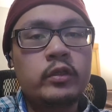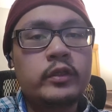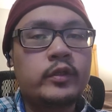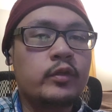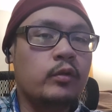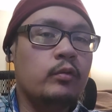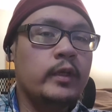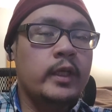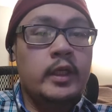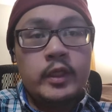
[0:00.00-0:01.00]
So
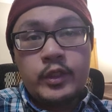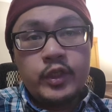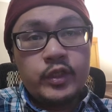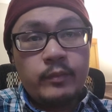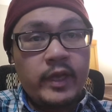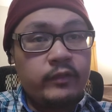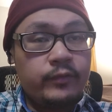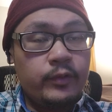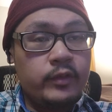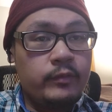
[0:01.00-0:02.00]
just a
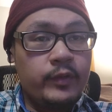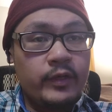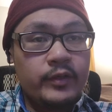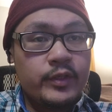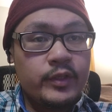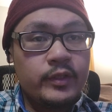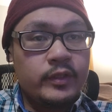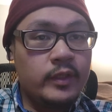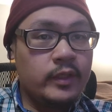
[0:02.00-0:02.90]
microphone comparison.